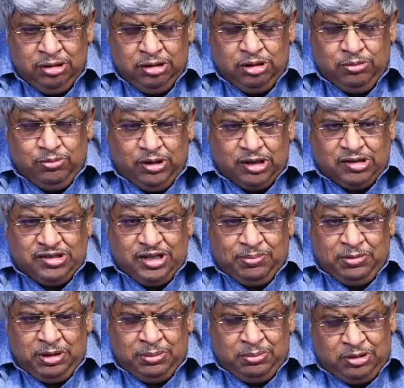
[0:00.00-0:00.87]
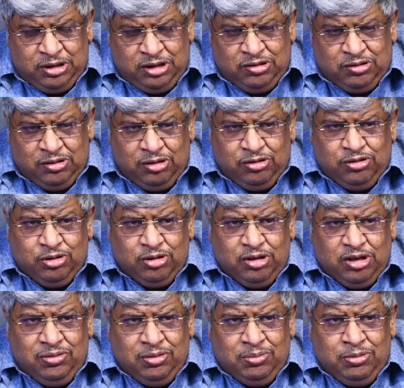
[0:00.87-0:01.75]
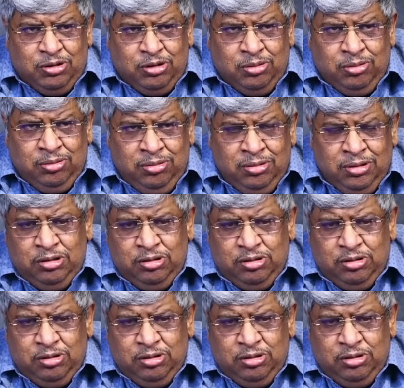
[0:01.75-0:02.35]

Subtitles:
The WhatsApp number is also given below.